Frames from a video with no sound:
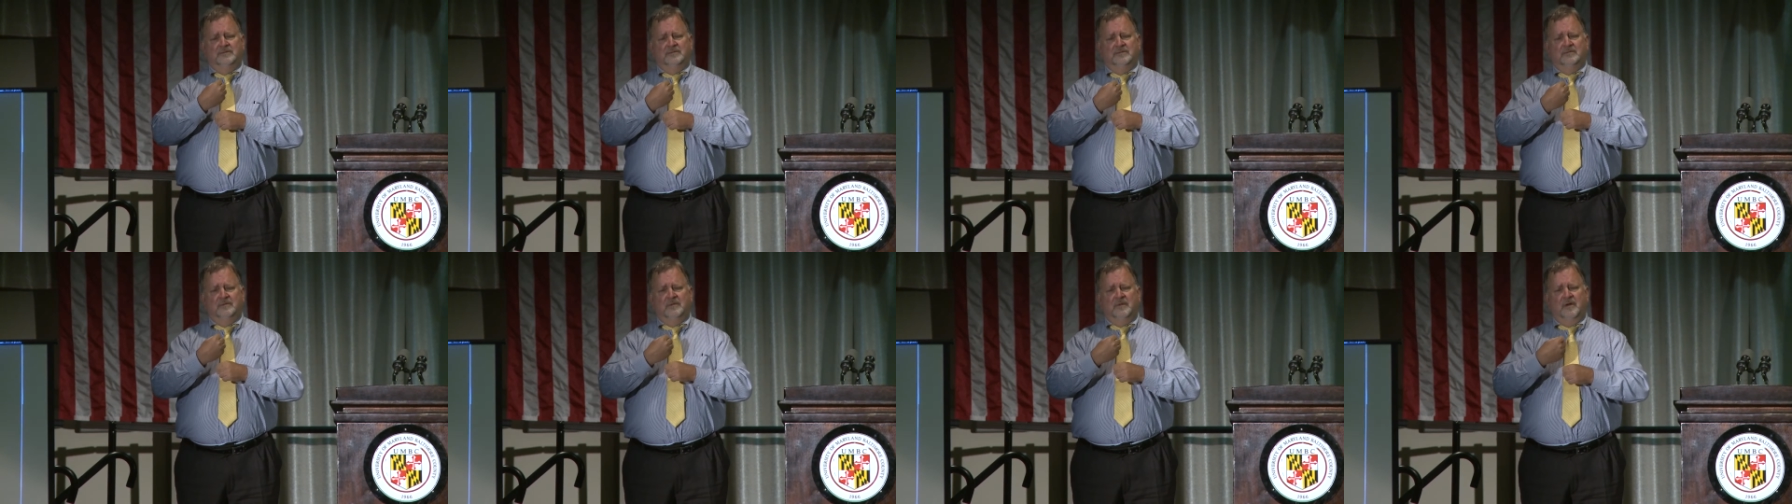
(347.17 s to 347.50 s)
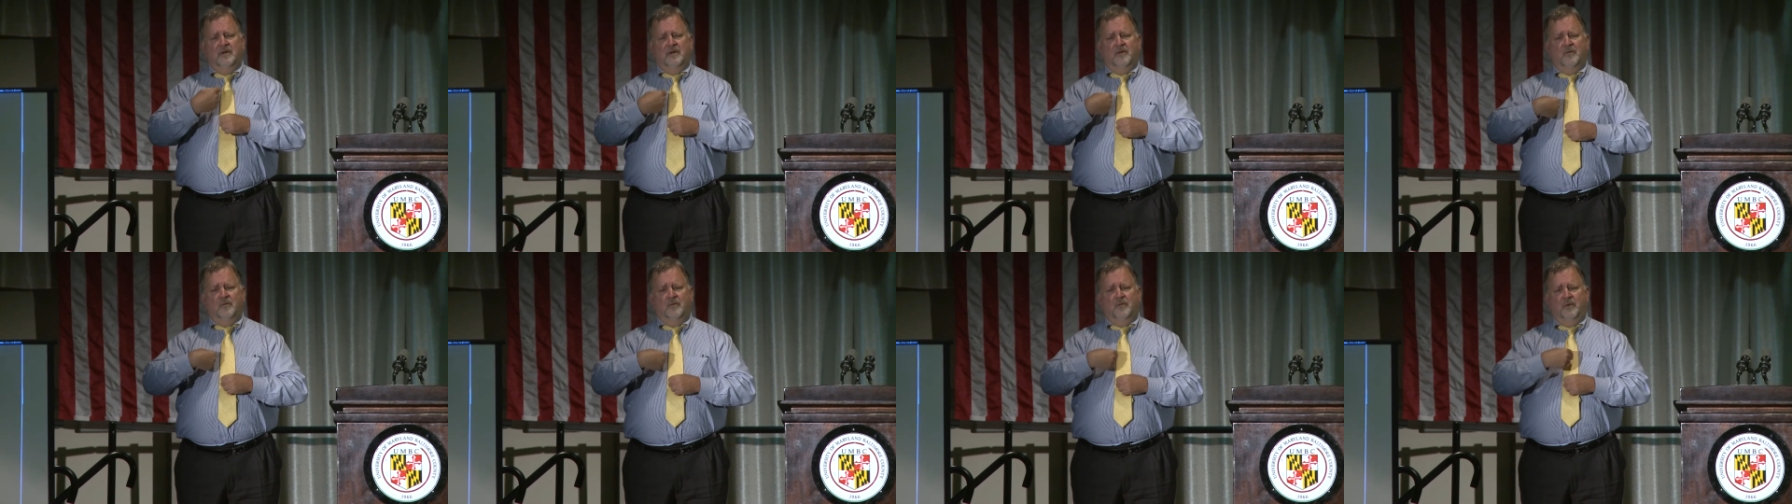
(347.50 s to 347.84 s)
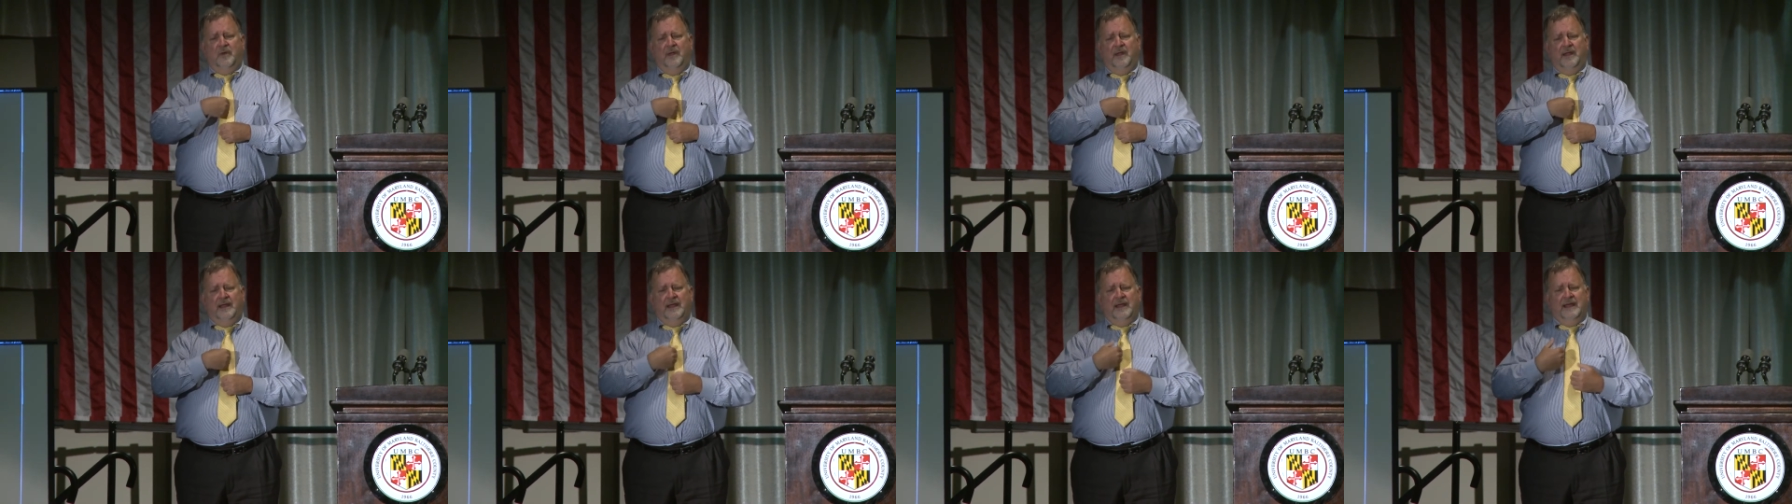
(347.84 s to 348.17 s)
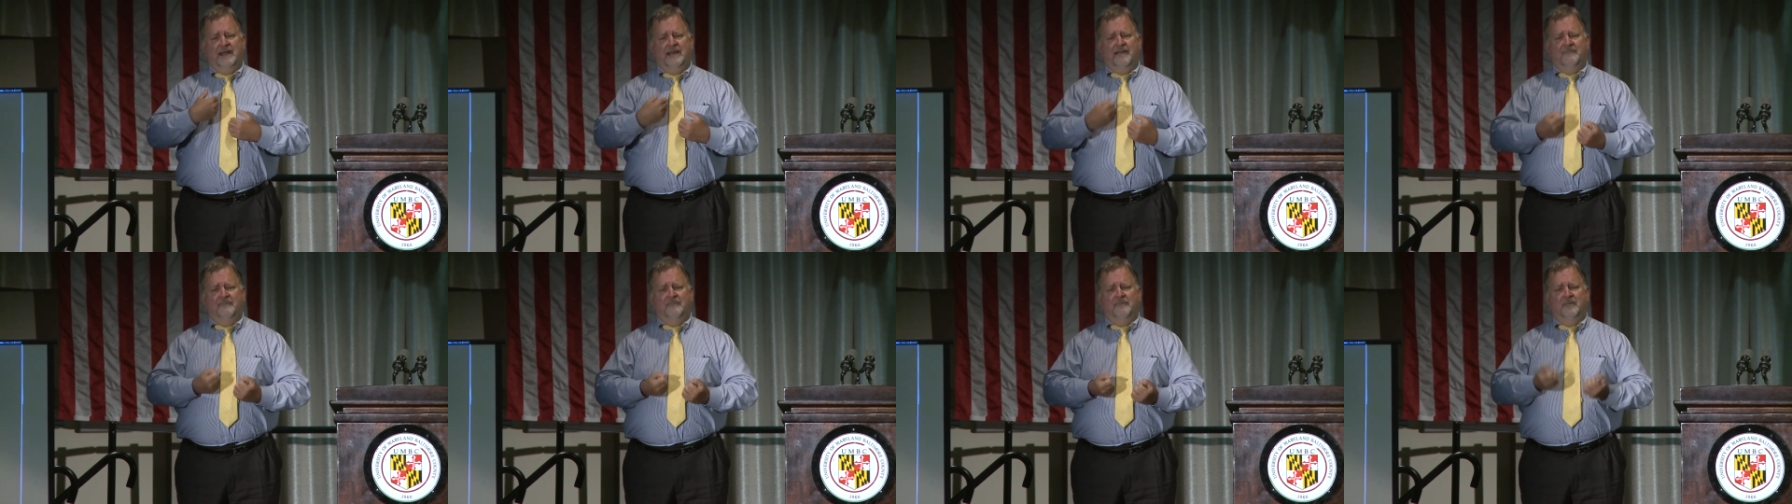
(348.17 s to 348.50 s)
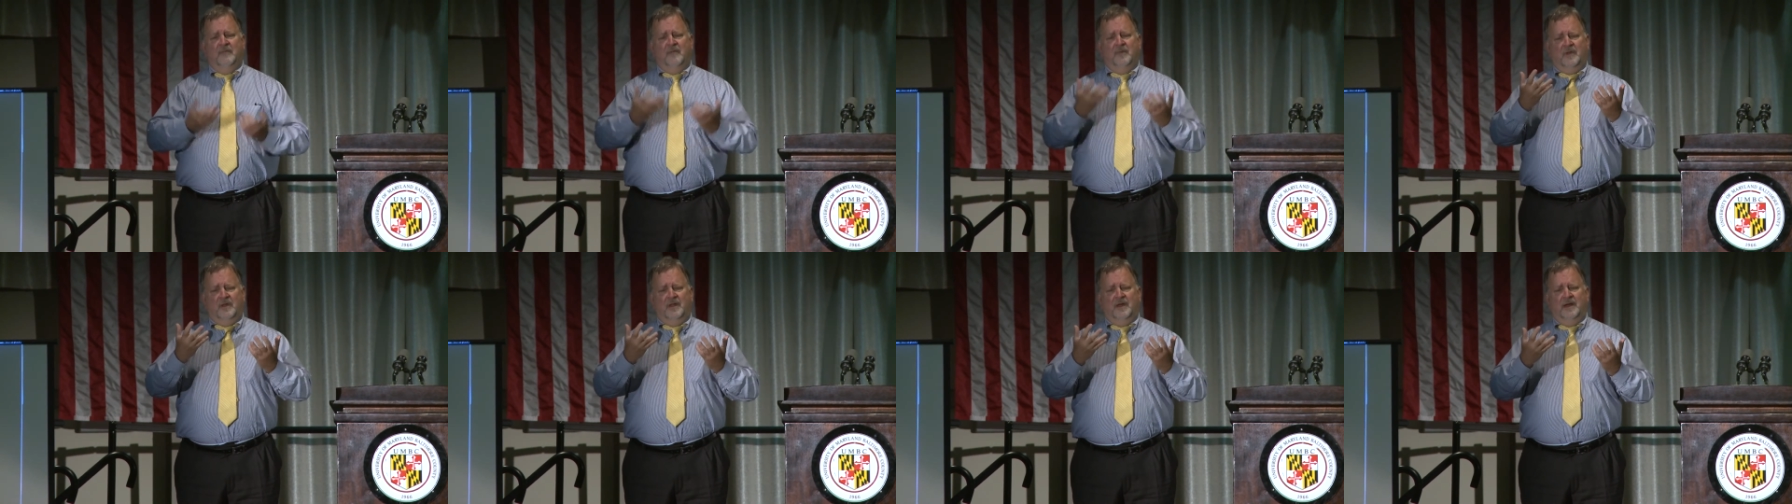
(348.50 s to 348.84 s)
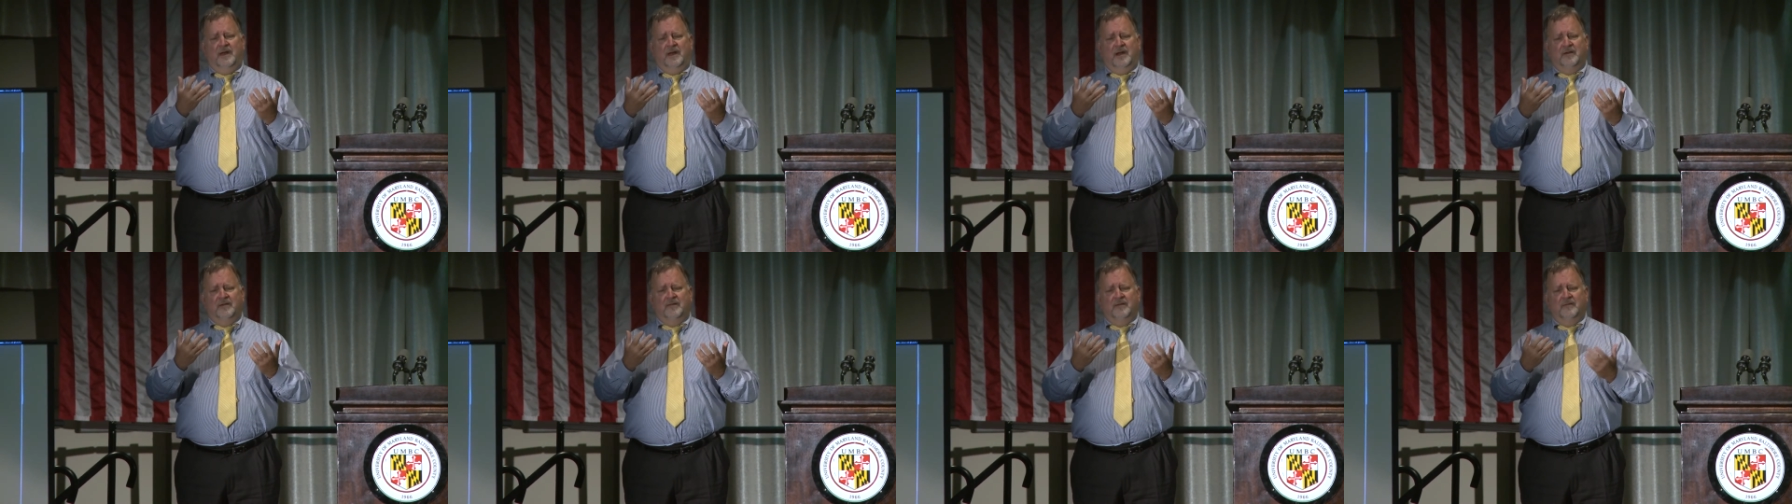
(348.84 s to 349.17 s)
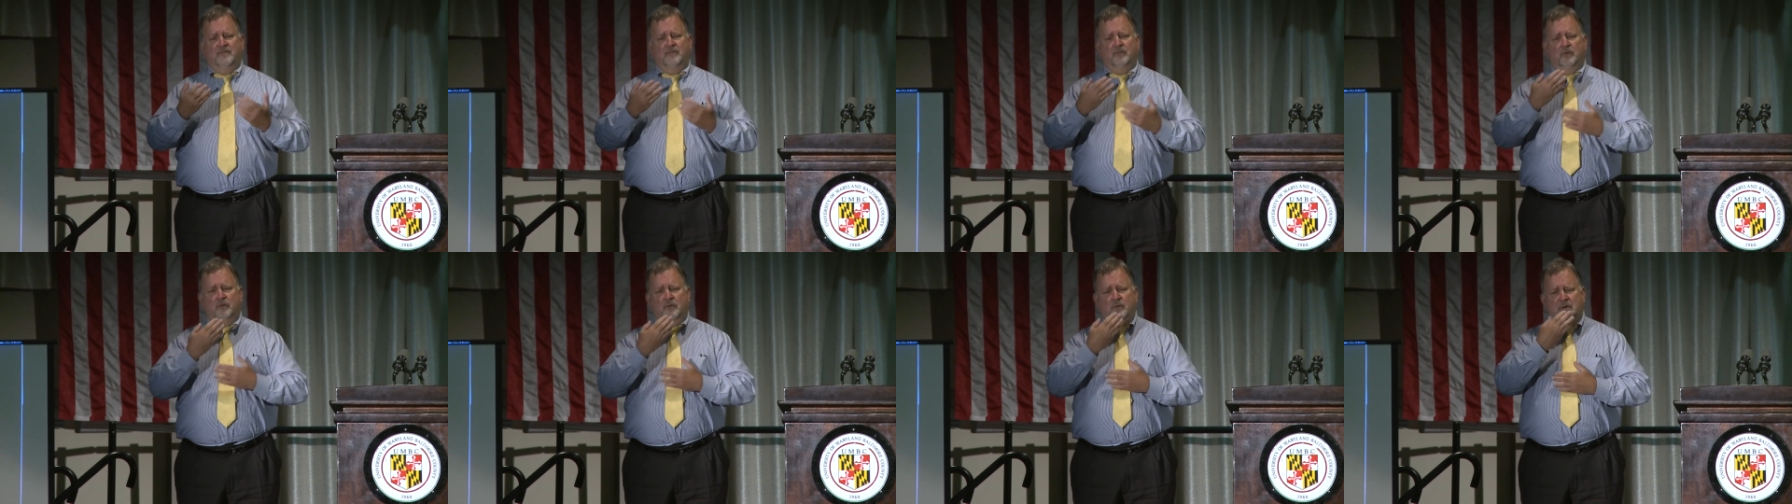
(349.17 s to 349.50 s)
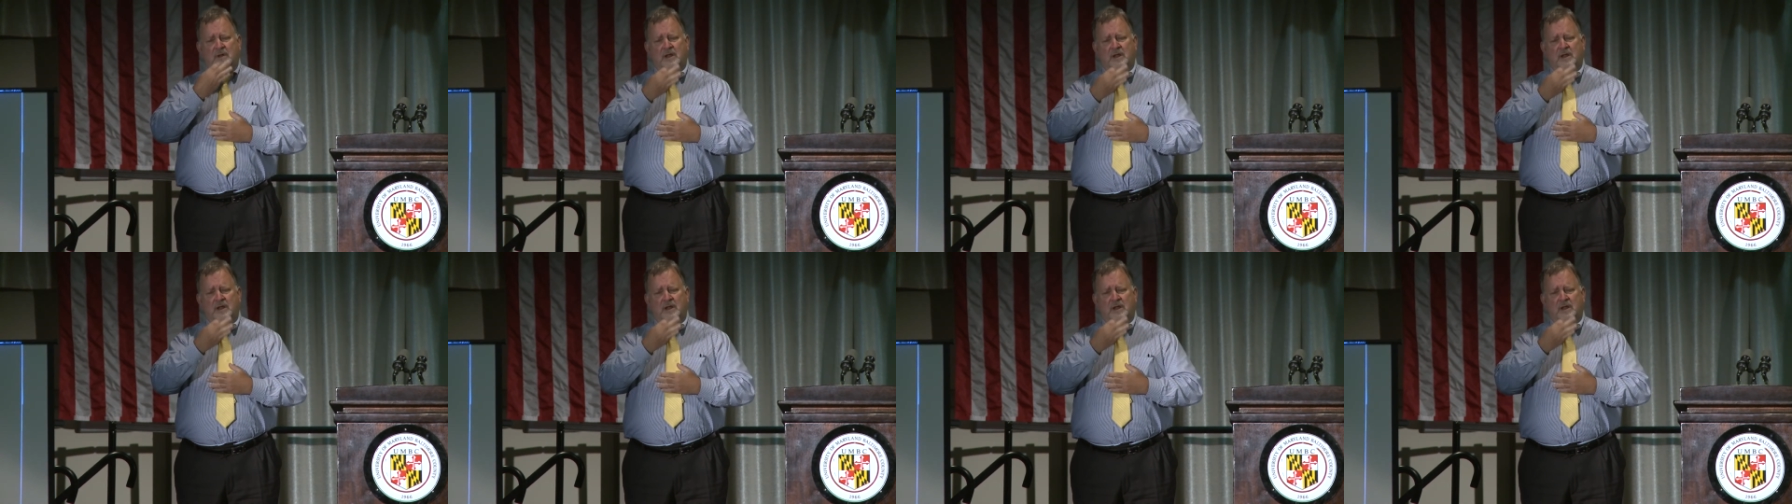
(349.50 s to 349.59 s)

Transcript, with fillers: that result in these winning strategies.